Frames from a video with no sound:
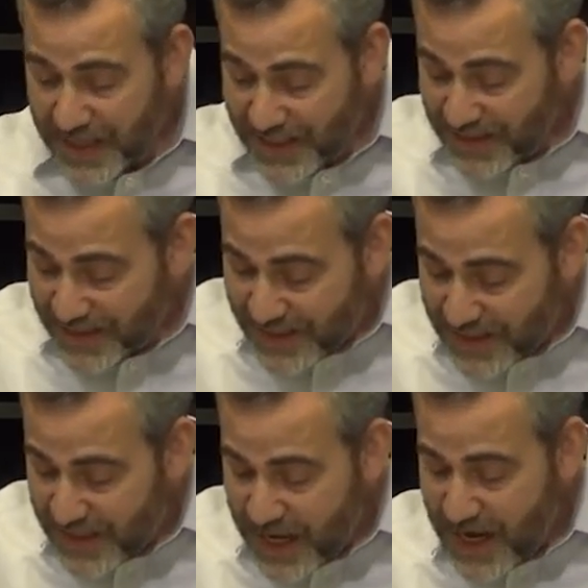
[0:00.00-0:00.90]
He's
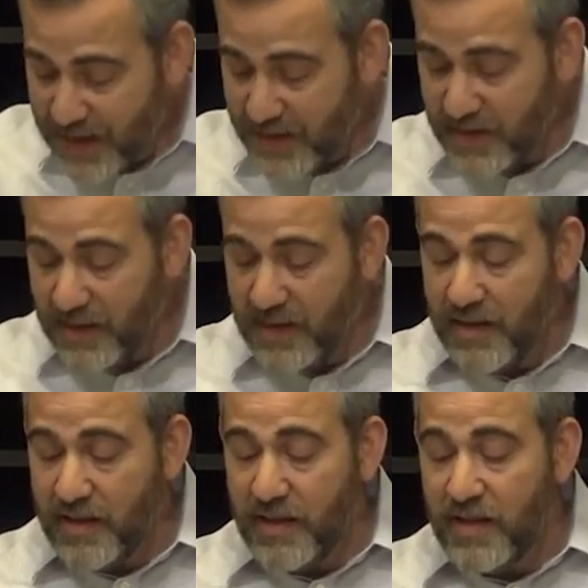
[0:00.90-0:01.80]

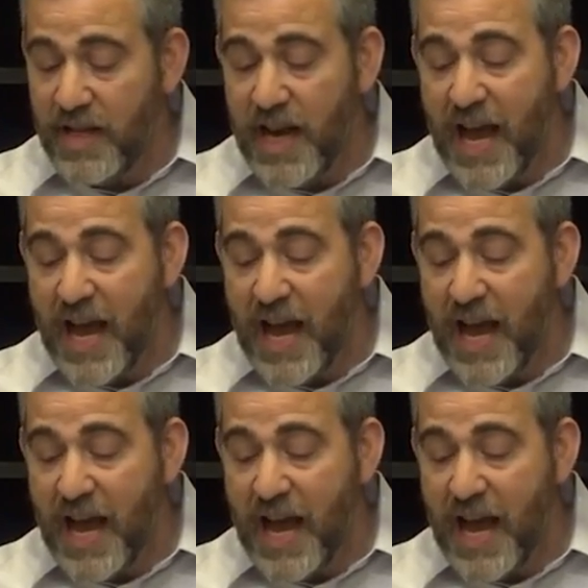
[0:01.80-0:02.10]
disconnected.